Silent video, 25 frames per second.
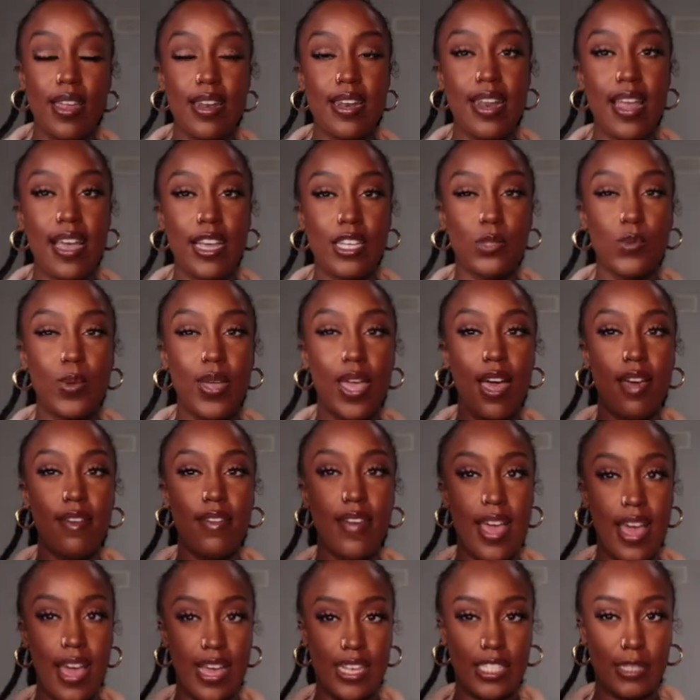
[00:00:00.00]
Next we
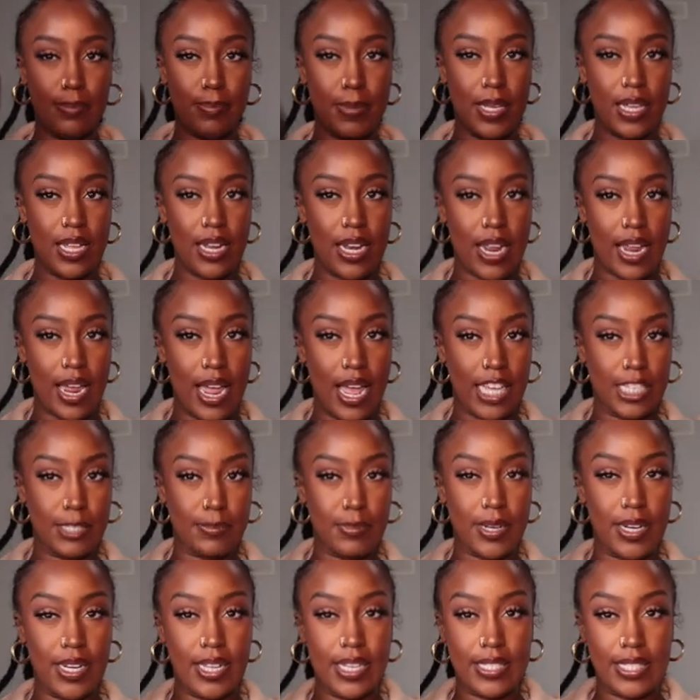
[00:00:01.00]
have Aspen.
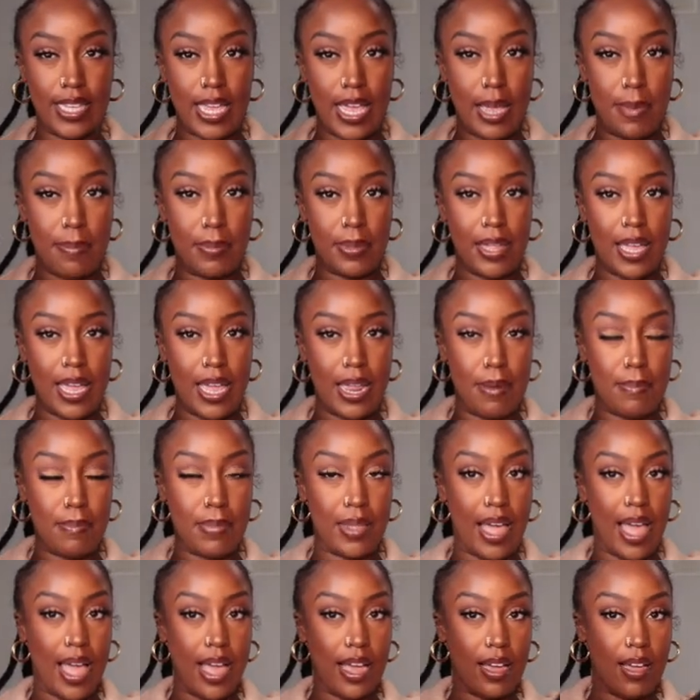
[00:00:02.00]
Aspen is a plain
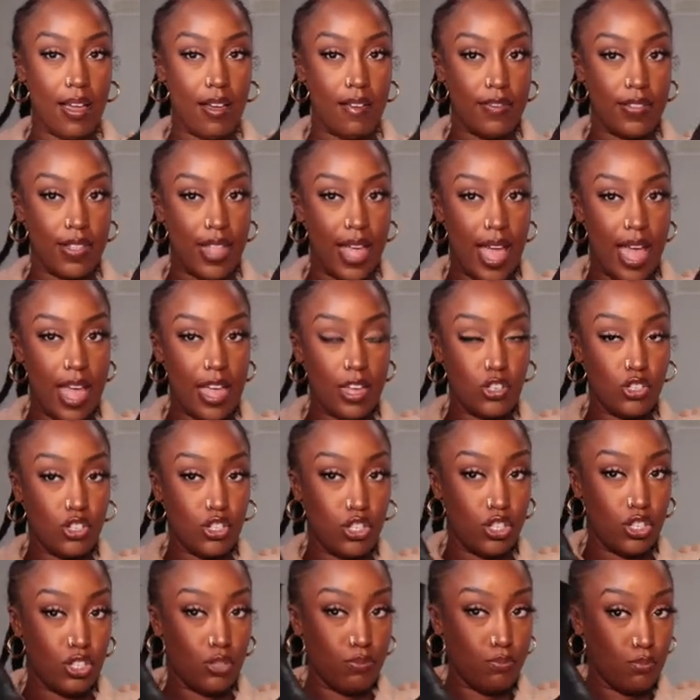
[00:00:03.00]
black flat
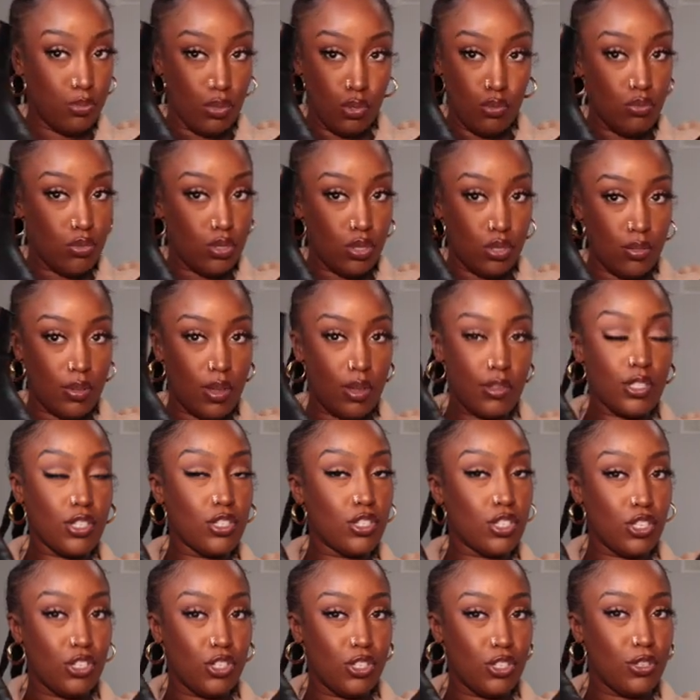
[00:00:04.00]
sh boot. I was gonna
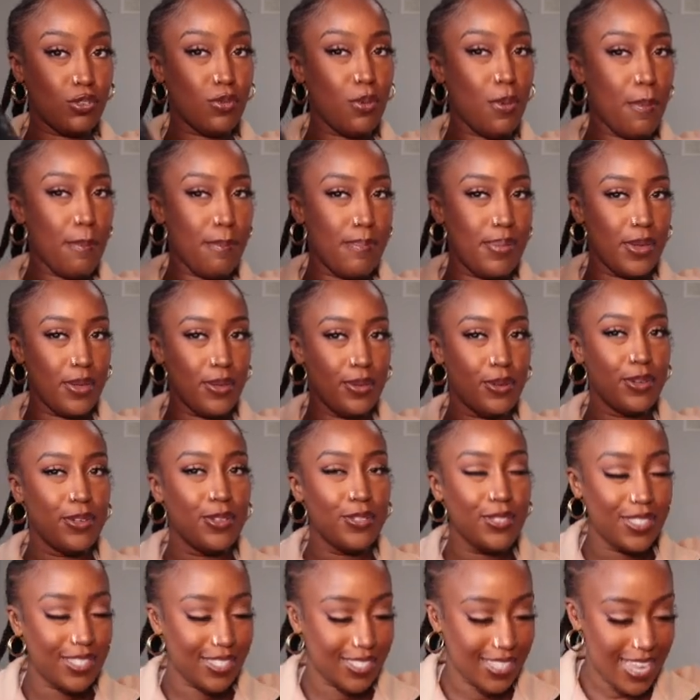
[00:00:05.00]
say shoe,
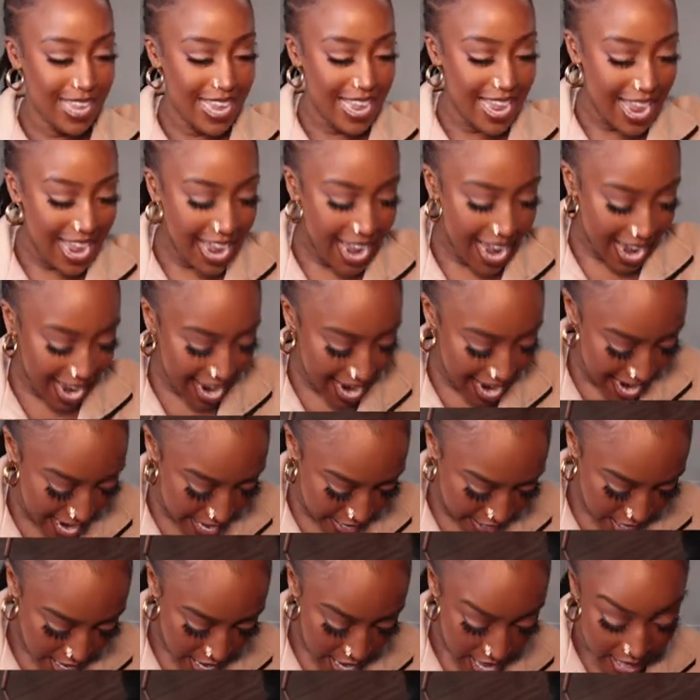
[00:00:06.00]
boots.
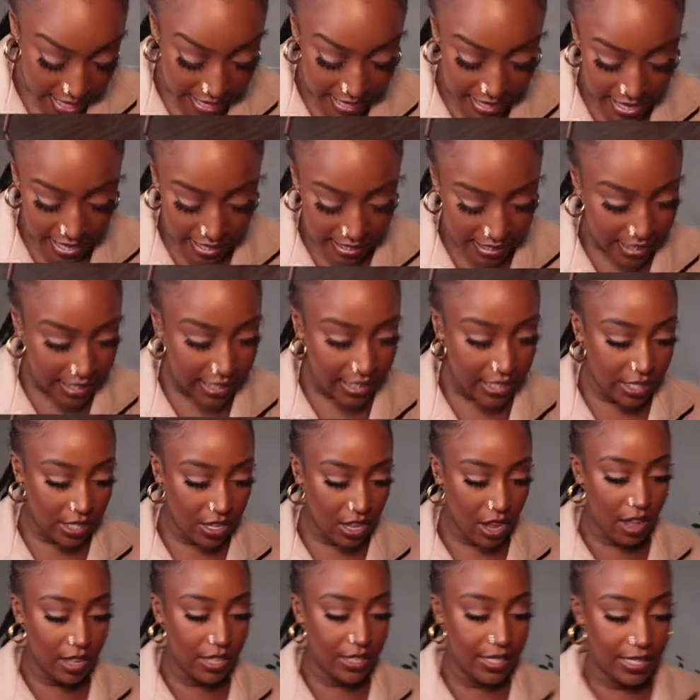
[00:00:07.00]
And this does
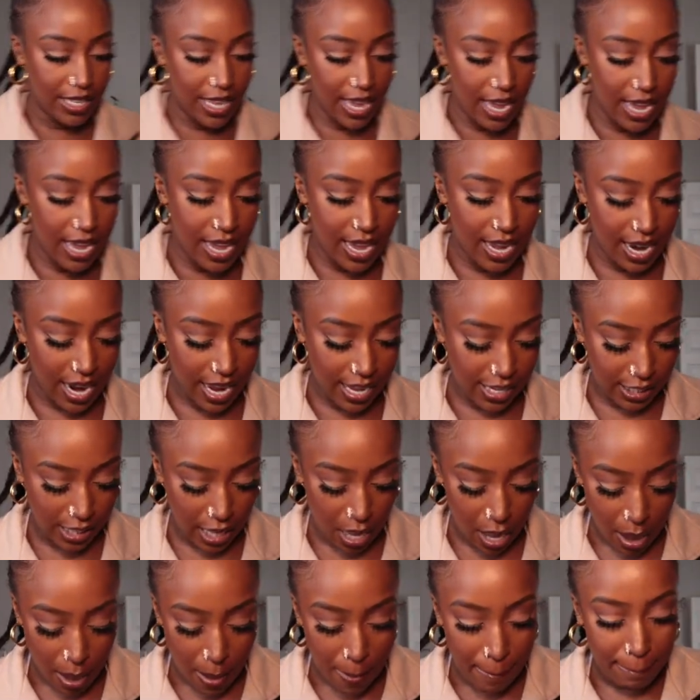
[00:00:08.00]
not say it has
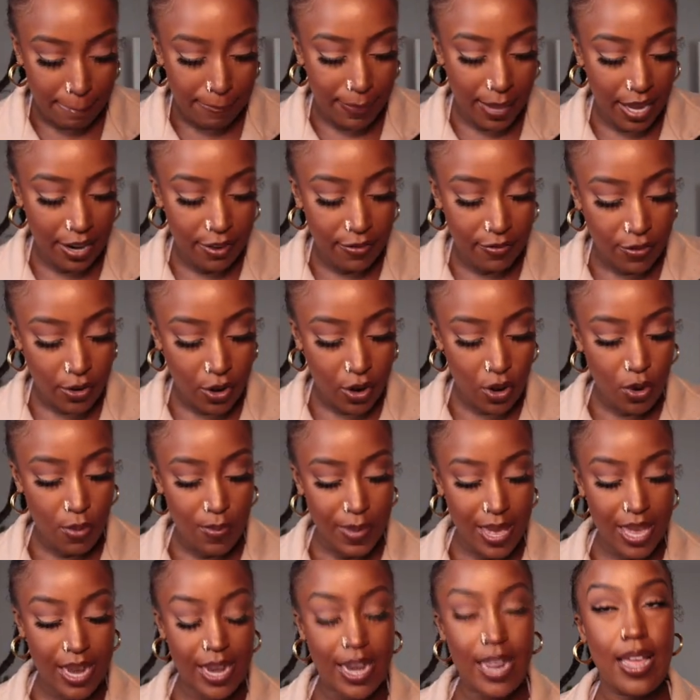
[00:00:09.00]
bed
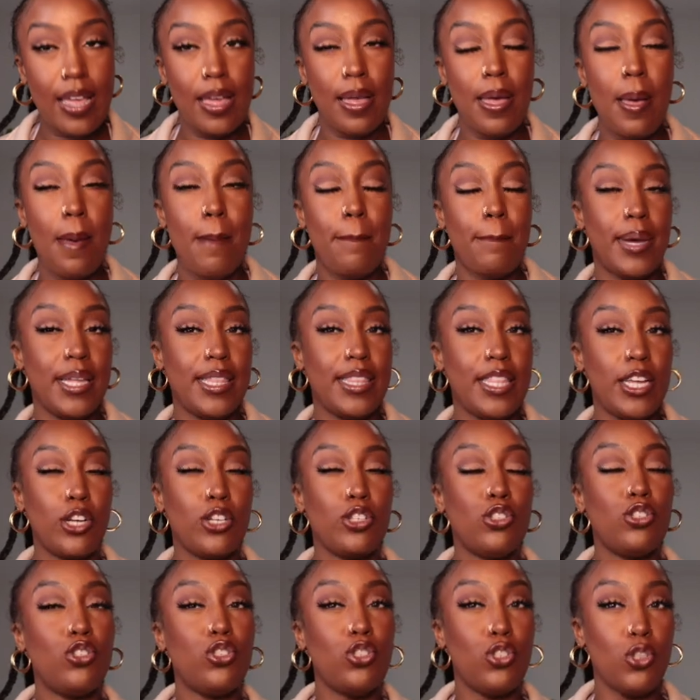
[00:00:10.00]
foam in it, but they're
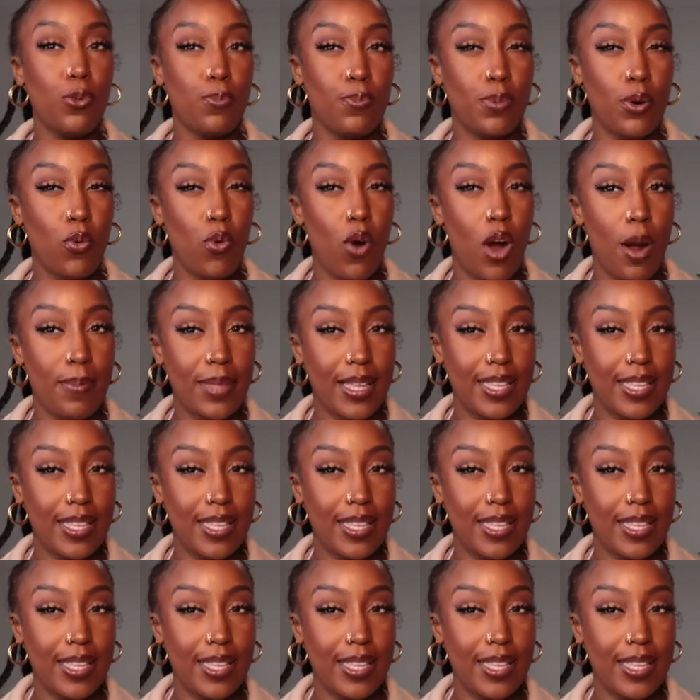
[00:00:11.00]
super warm.